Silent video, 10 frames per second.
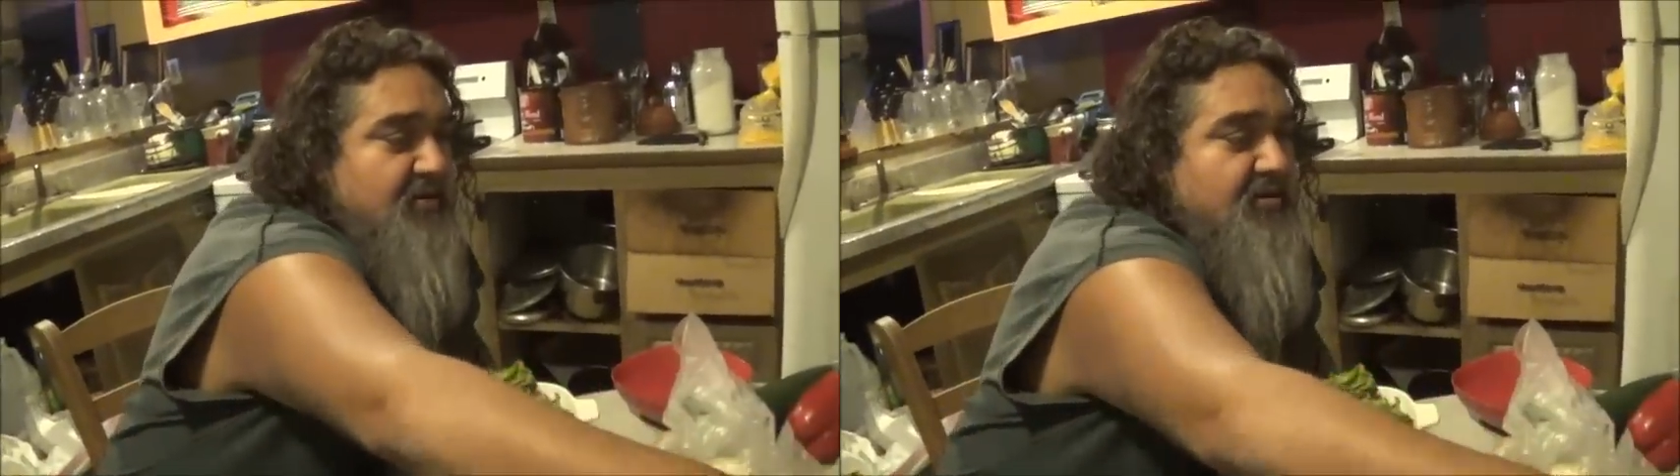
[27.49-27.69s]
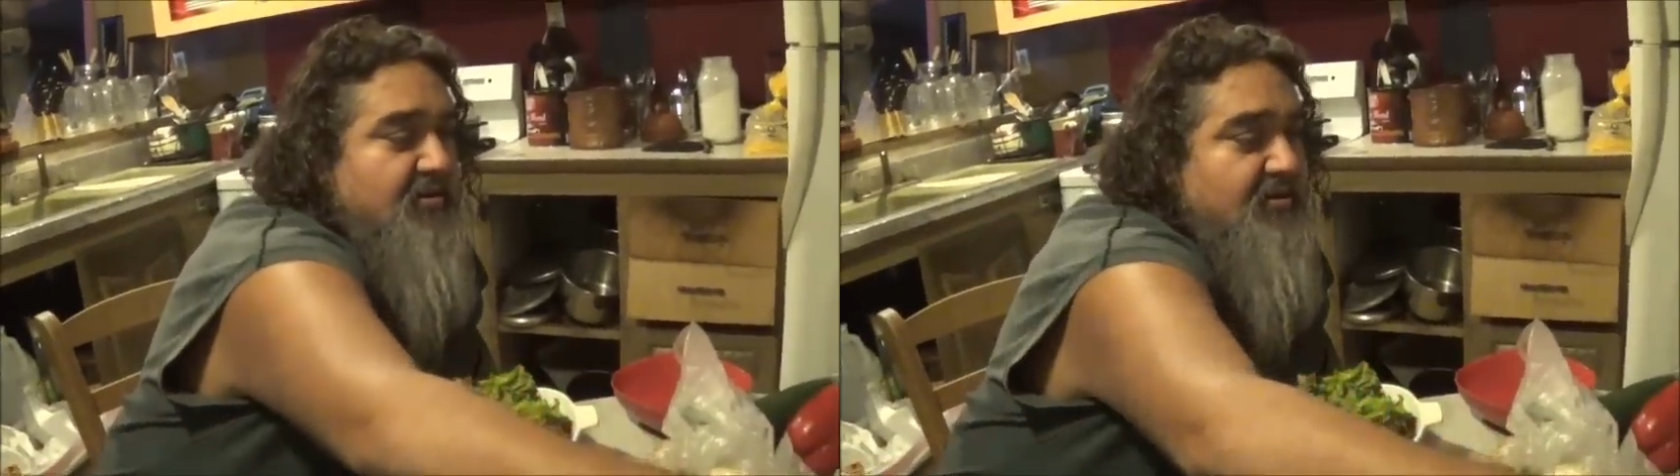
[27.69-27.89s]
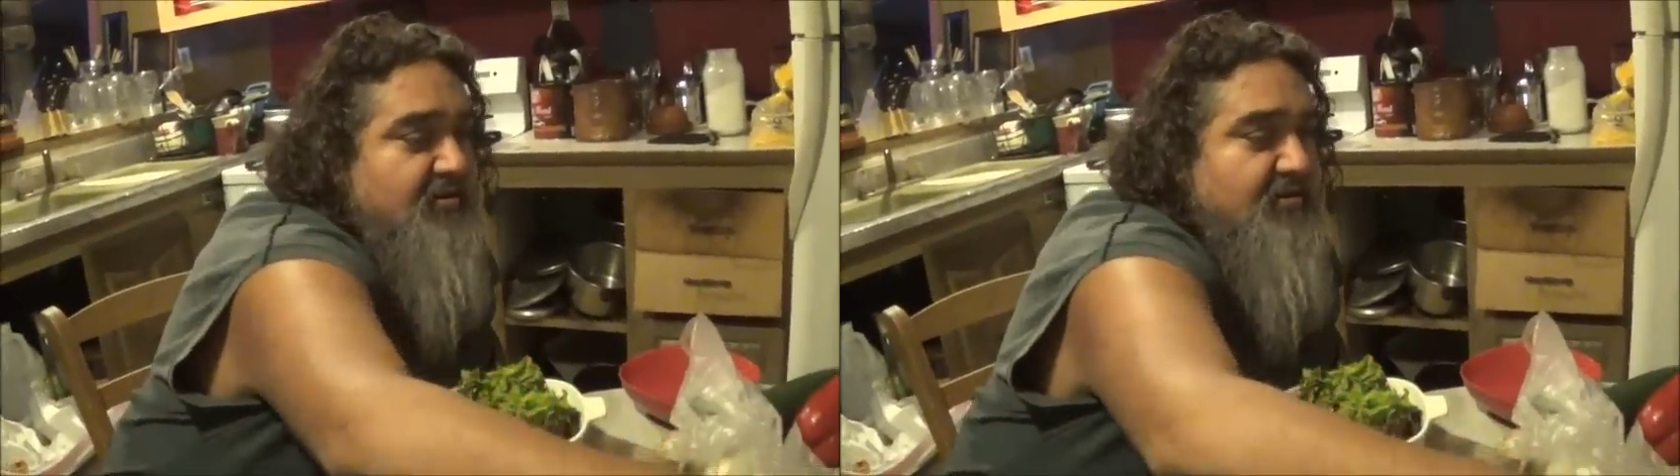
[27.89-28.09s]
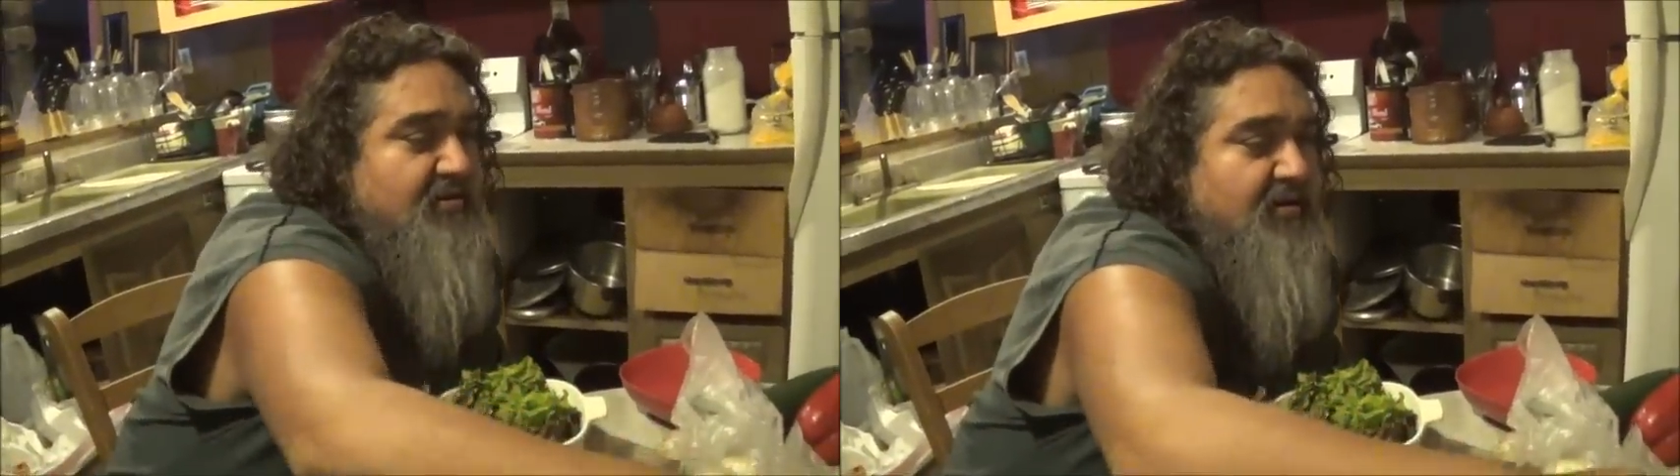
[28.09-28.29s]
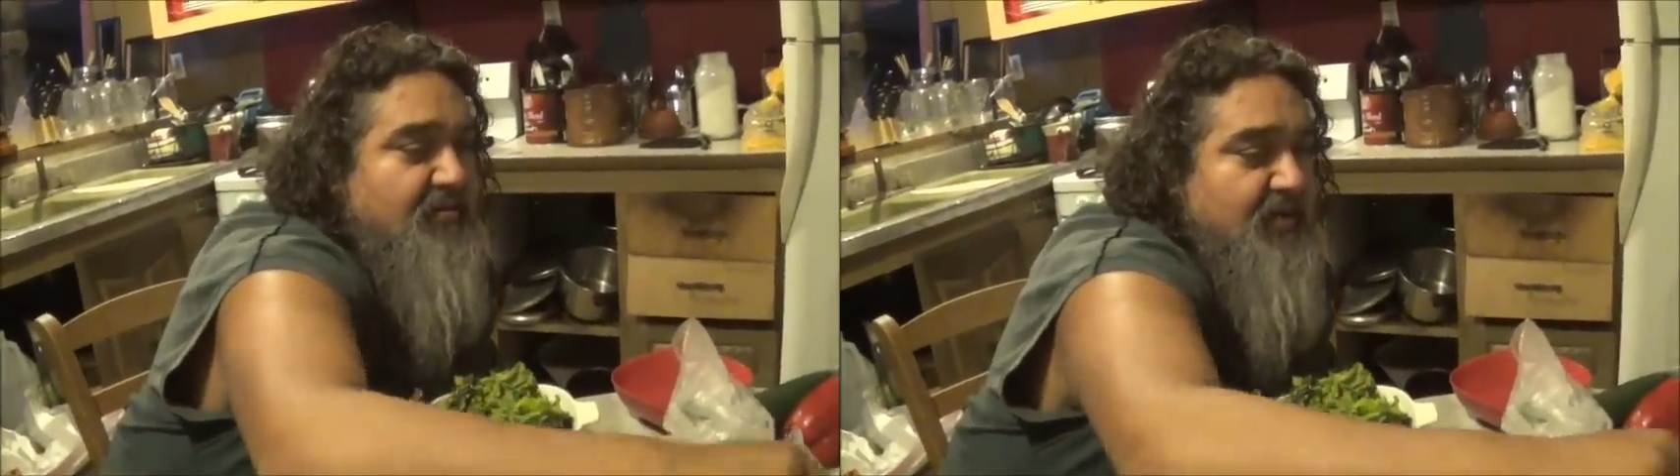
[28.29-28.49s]
grow it too.
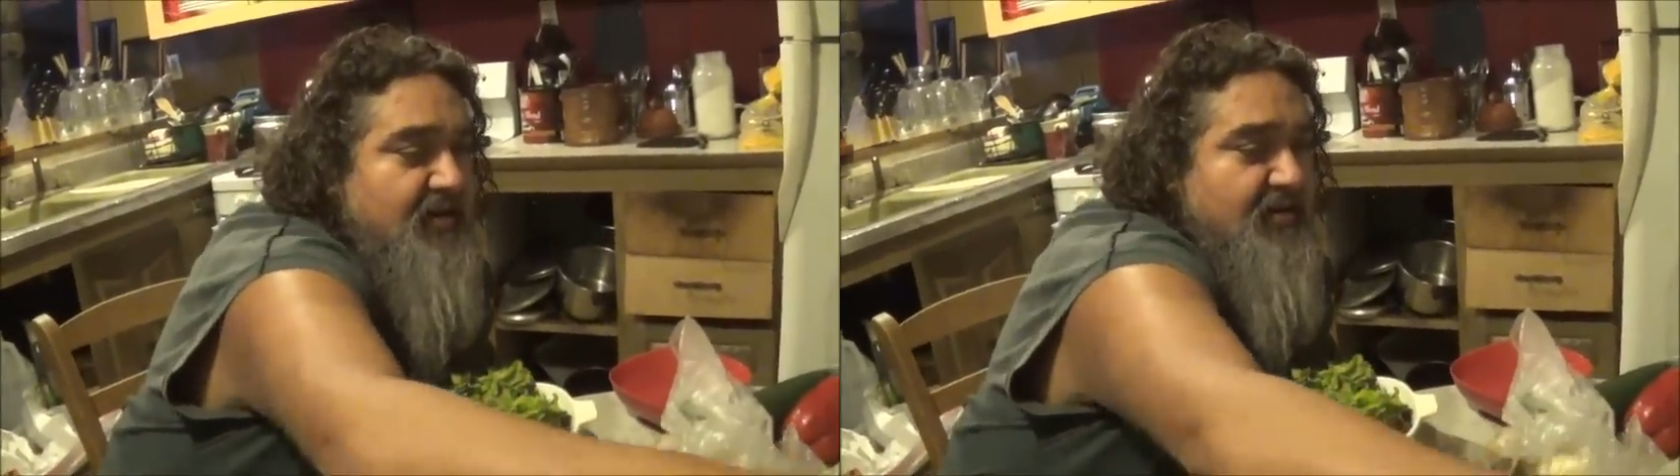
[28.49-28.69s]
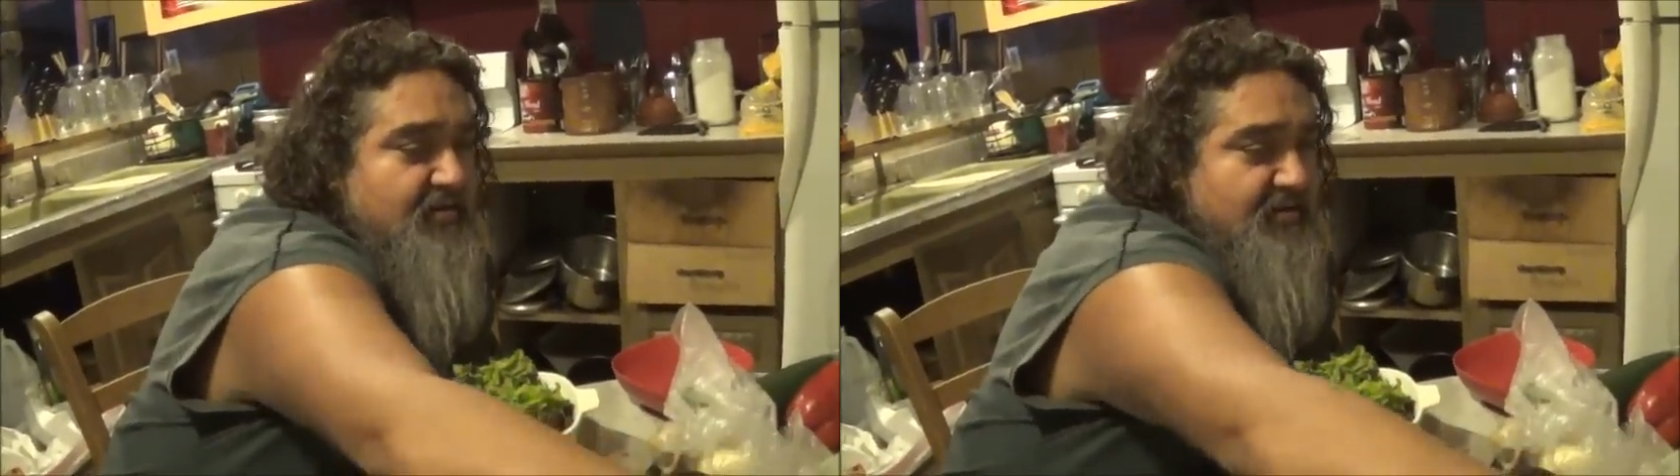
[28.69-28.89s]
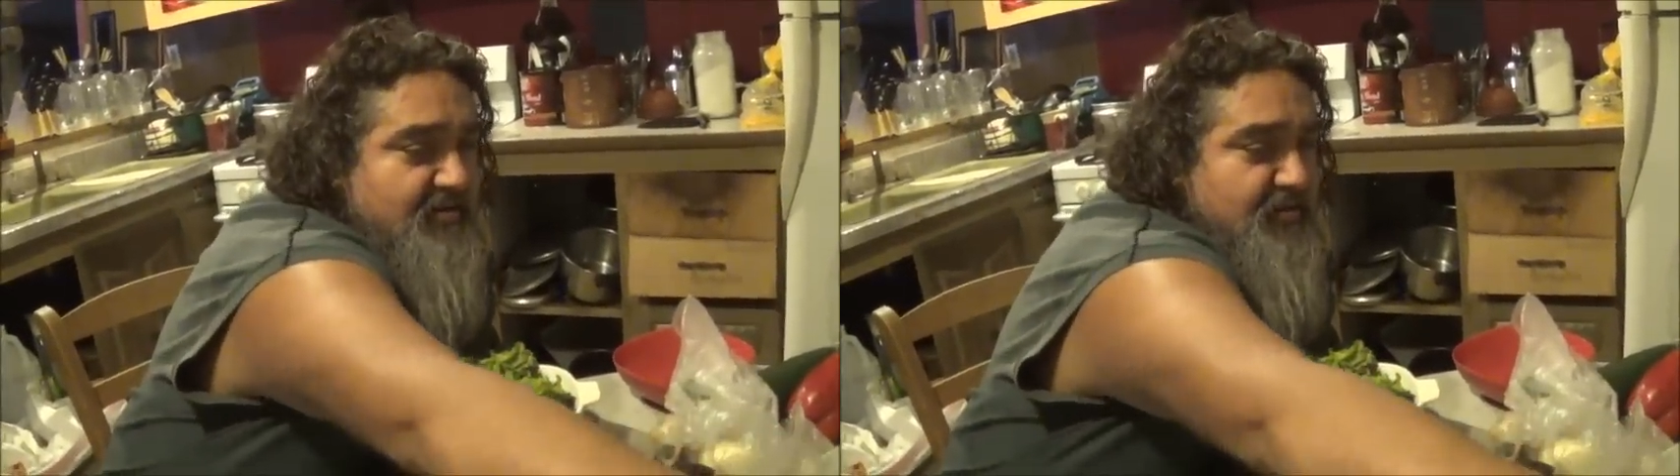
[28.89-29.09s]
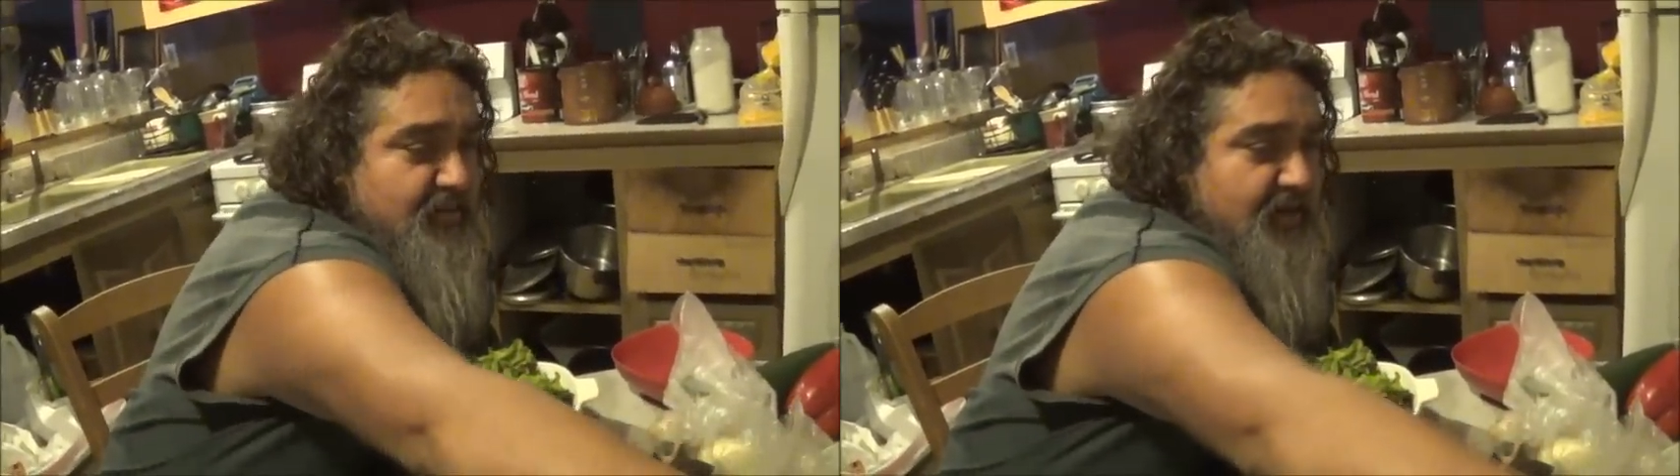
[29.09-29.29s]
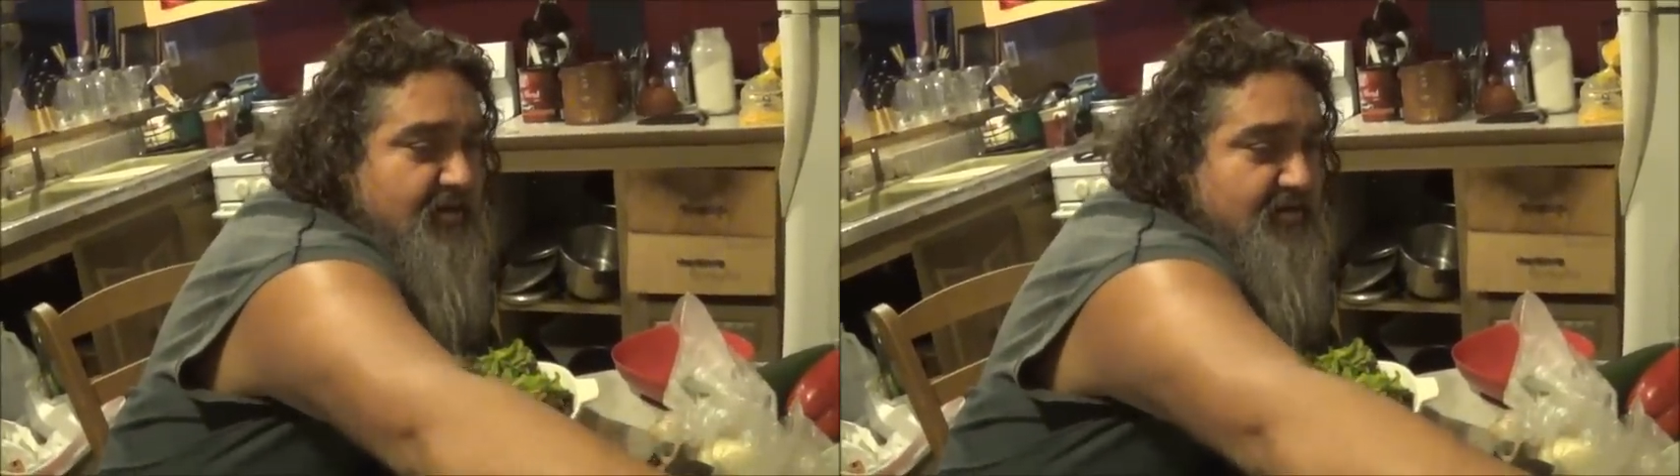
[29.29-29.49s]
Oh, man, all these
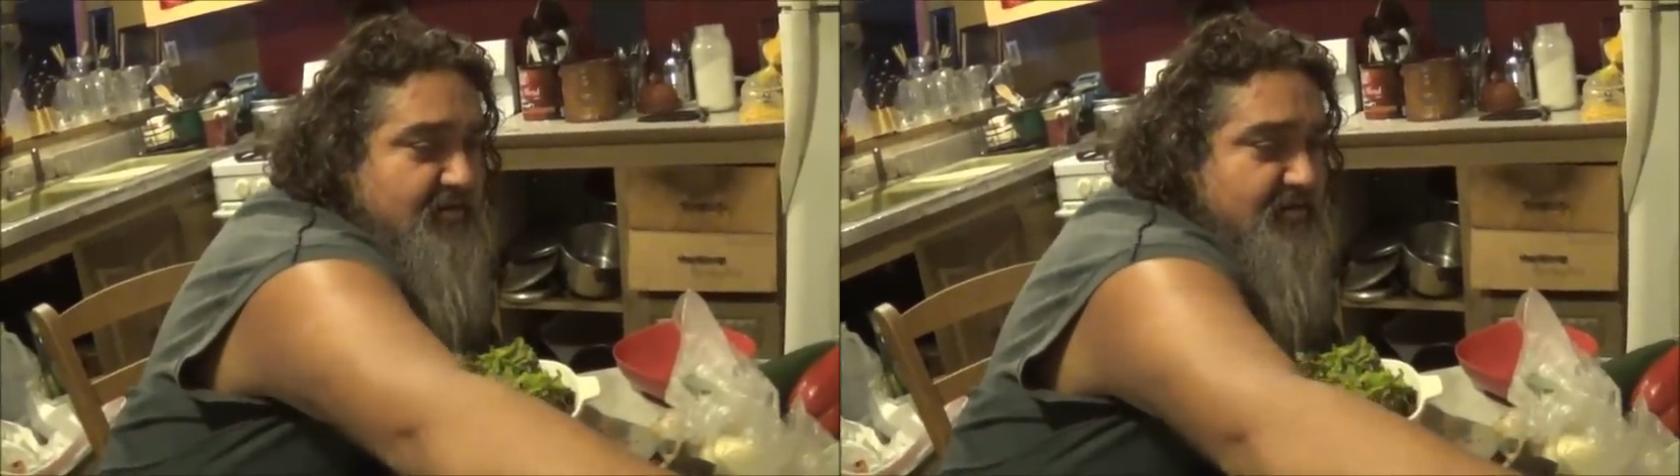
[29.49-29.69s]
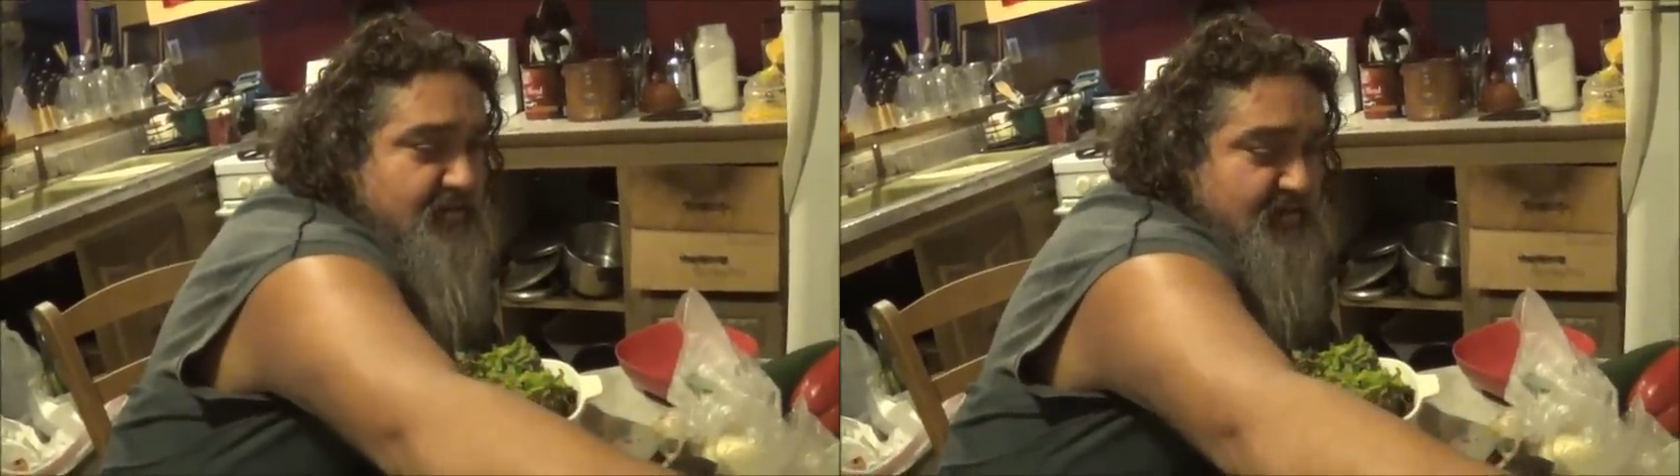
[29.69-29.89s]
tomatoes,